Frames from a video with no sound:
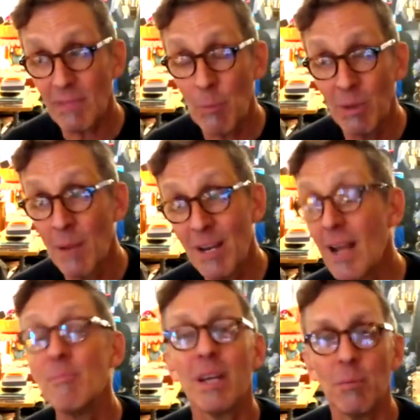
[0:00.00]
But I mean,
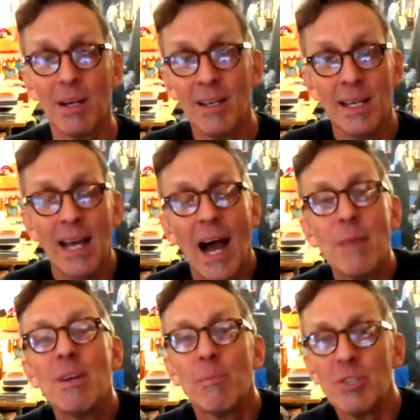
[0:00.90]
I'd be
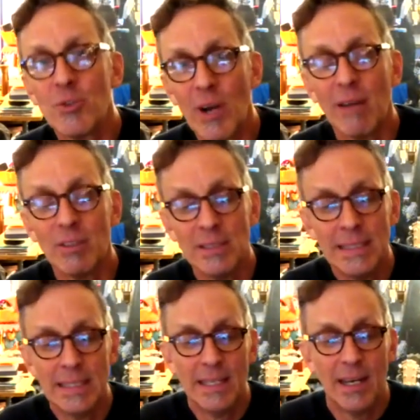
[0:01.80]
up to travel
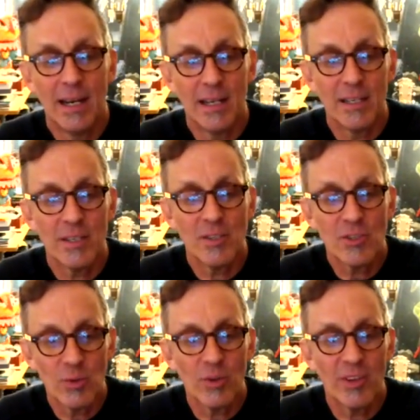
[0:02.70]

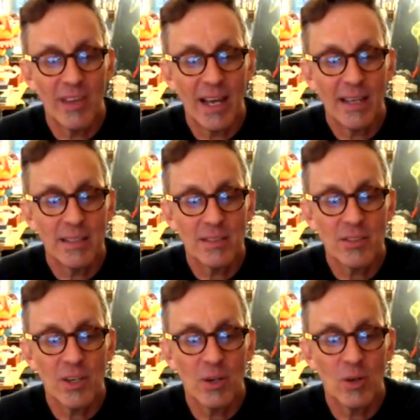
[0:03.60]
sooner than that.
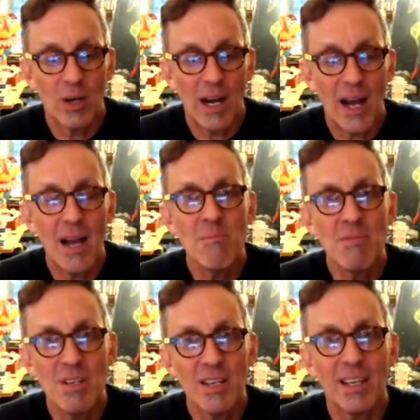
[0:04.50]
So I'm
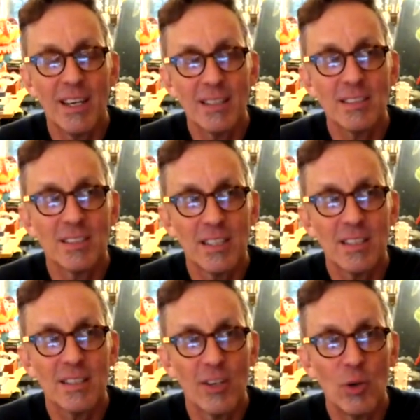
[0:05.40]
going to guess
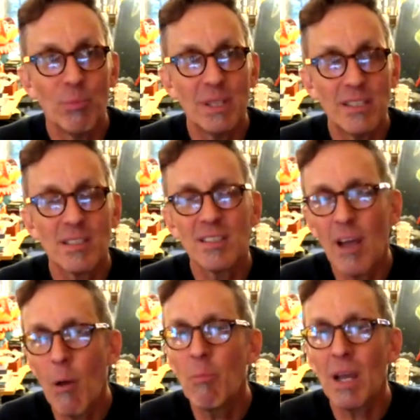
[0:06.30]
that there'll be
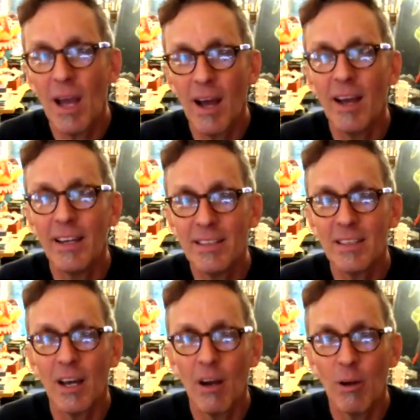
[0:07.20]
some kind
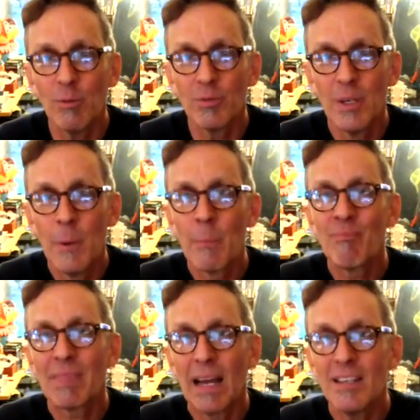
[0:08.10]
of
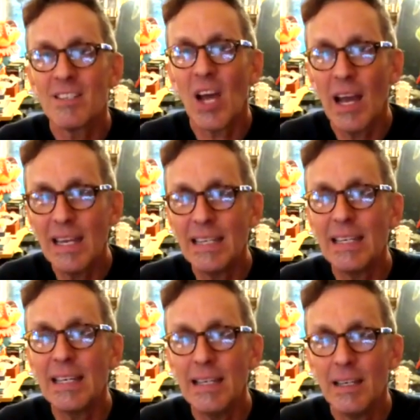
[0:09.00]

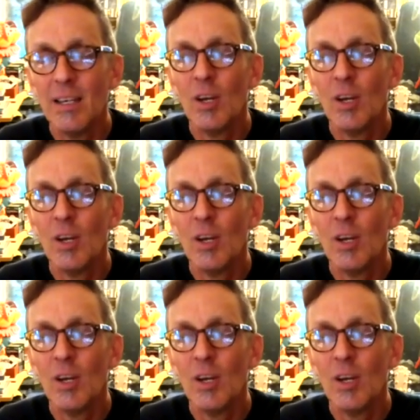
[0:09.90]
tiny,